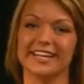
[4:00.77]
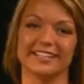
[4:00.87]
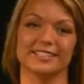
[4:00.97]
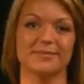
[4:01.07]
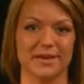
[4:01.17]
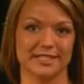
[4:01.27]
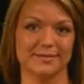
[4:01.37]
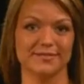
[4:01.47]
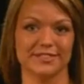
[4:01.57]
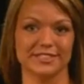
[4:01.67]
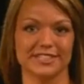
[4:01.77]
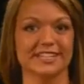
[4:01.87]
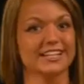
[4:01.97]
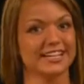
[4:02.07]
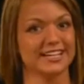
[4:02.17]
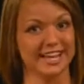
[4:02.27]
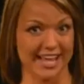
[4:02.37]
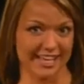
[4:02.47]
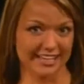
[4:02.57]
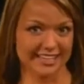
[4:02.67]
is the basement virgin,
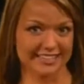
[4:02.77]
Nick.